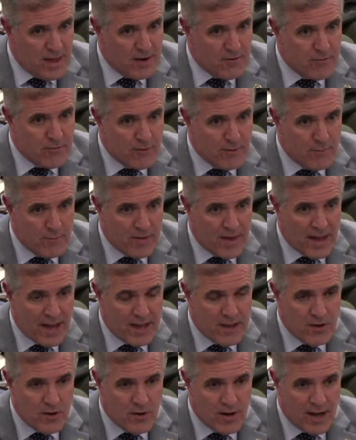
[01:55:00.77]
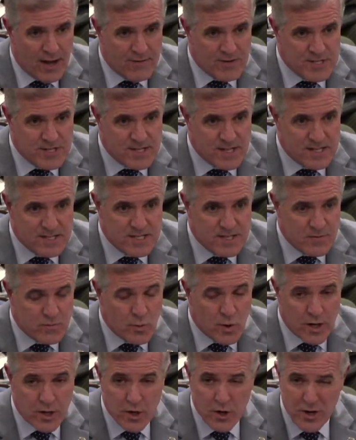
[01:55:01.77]
Then from that, you'll have a sense
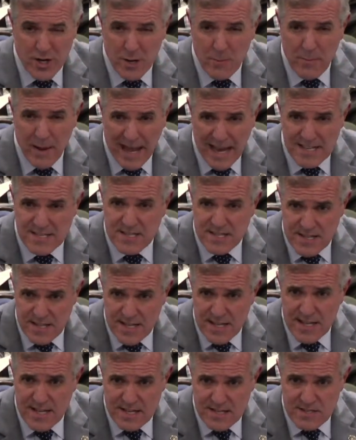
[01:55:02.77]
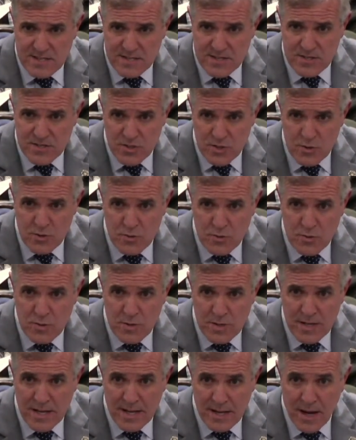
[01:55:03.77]
of what your capacity is to
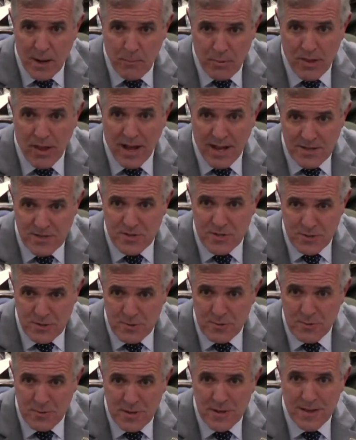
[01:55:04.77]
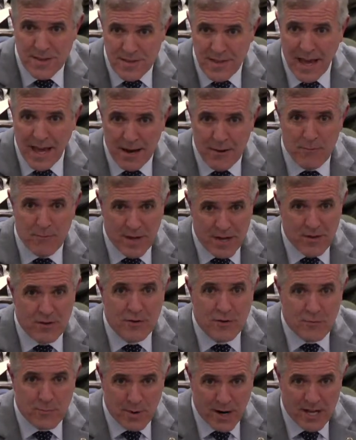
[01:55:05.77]
apply to that
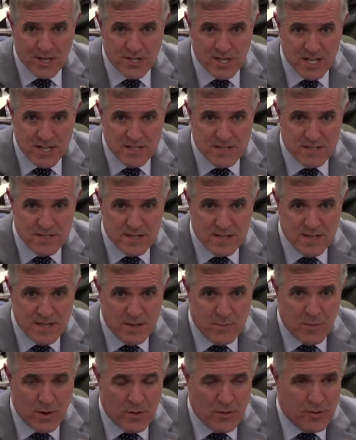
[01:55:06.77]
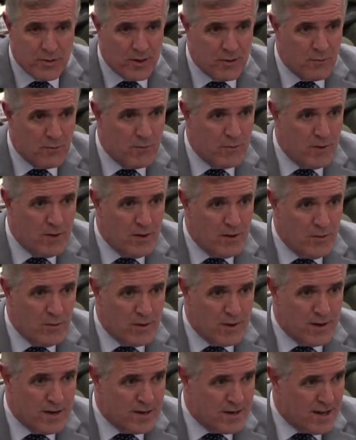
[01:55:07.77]
menu of projects, both that
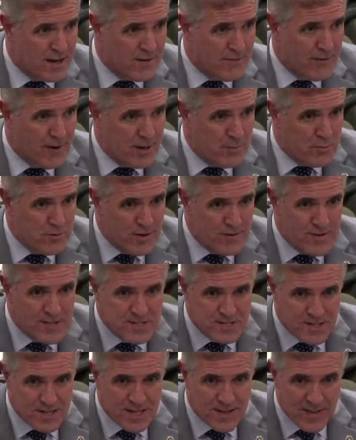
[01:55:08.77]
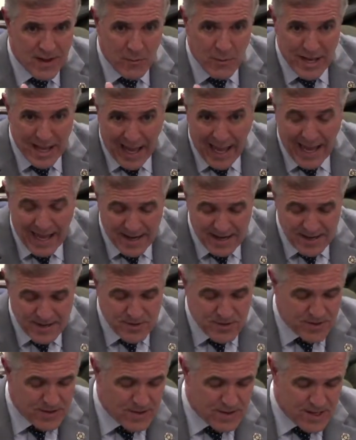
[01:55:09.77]
we had identified previously and that we
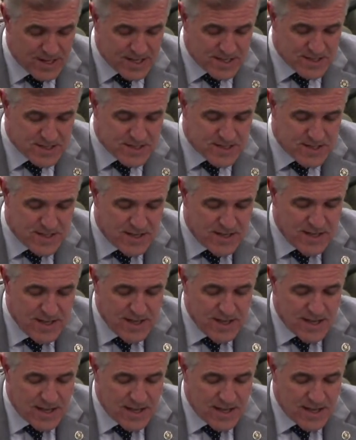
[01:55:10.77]
added to the list,